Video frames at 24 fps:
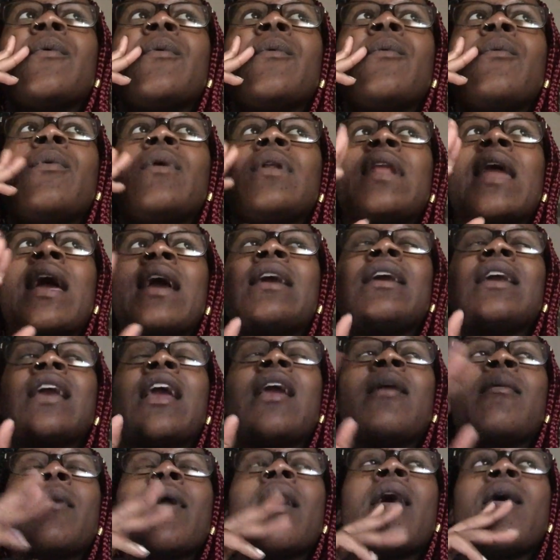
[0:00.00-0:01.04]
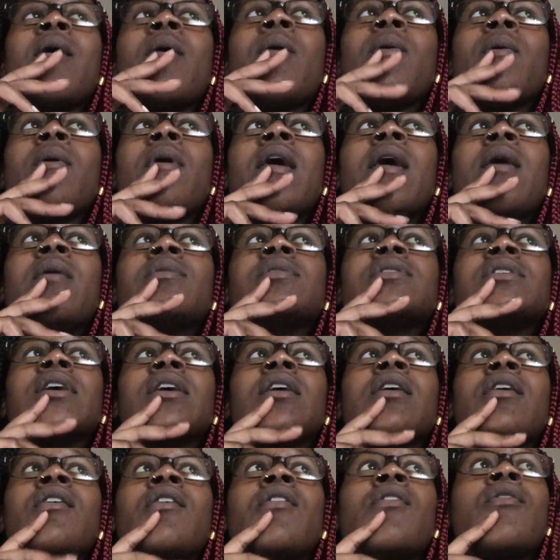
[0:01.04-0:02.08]
when that came out, I was
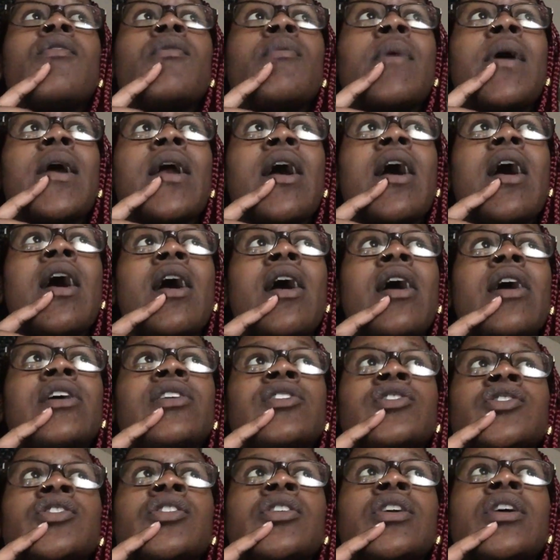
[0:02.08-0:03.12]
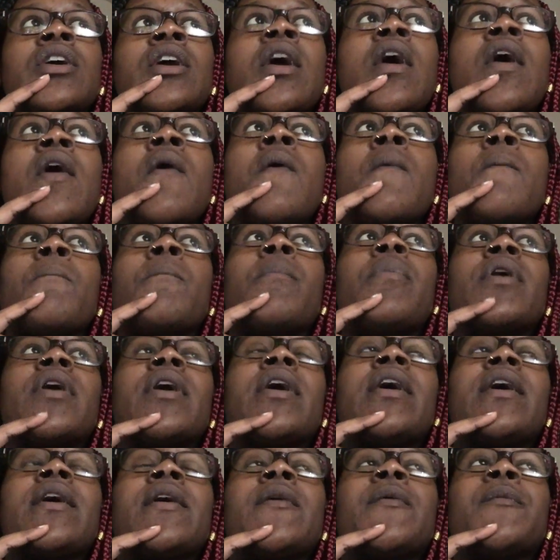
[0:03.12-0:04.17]
like, oh my gosh.
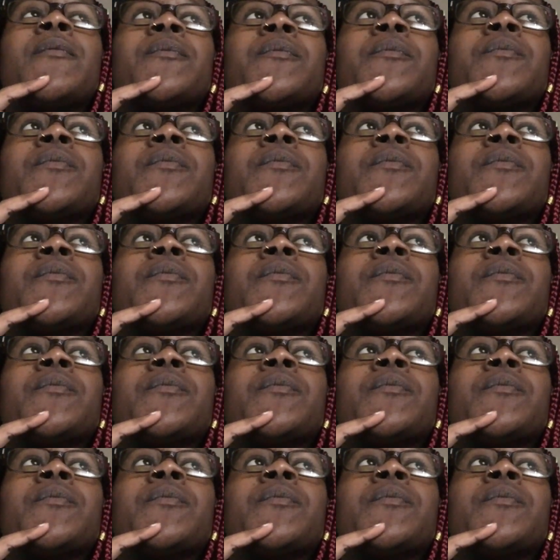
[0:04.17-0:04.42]
But,